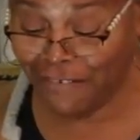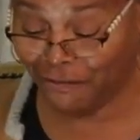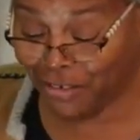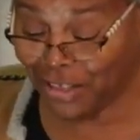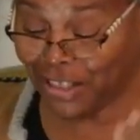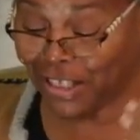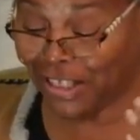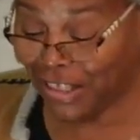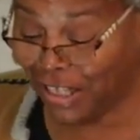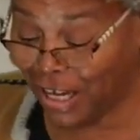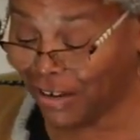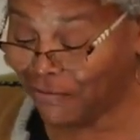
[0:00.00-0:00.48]
For
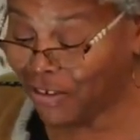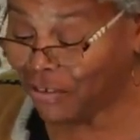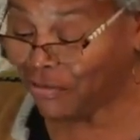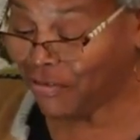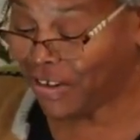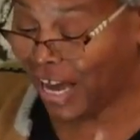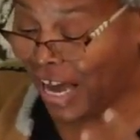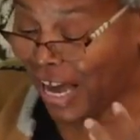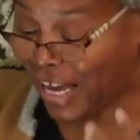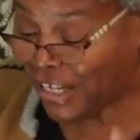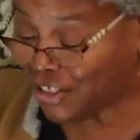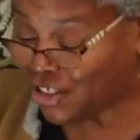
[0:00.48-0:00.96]
the love of
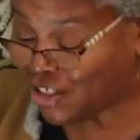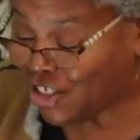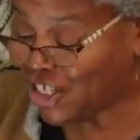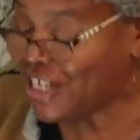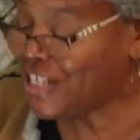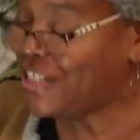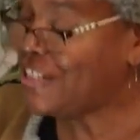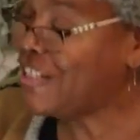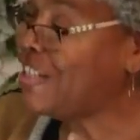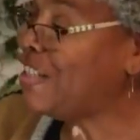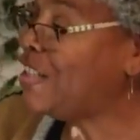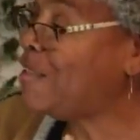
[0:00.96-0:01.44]
God,
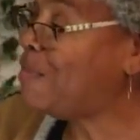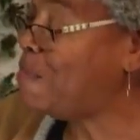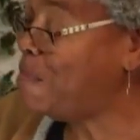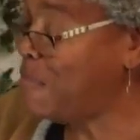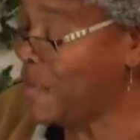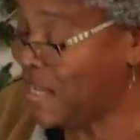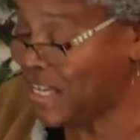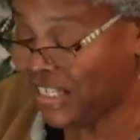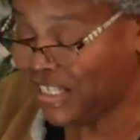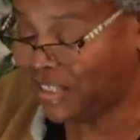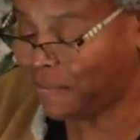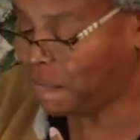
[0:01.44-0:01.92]
Jesus
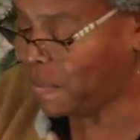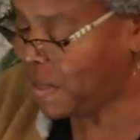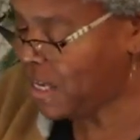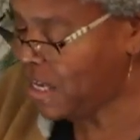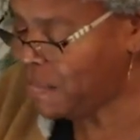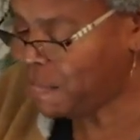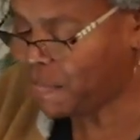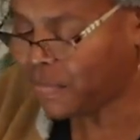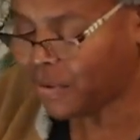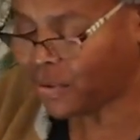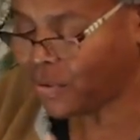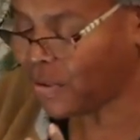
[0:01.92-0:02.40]
meets
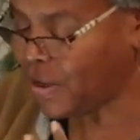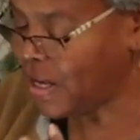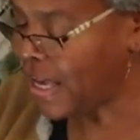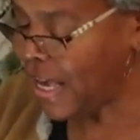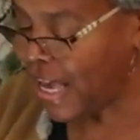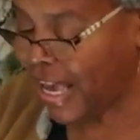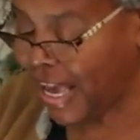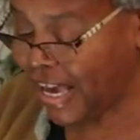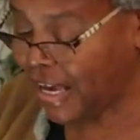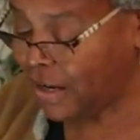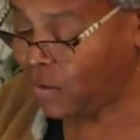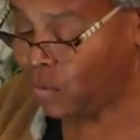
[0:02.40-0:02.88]
people
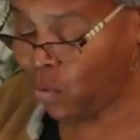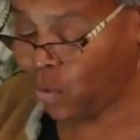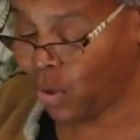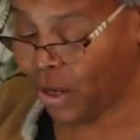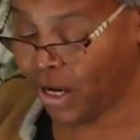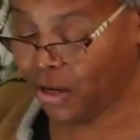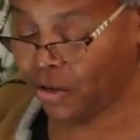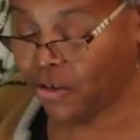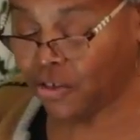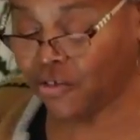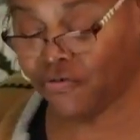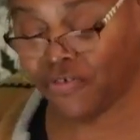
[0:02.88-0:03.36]
at
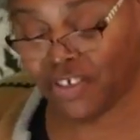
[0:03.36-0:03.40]
wells.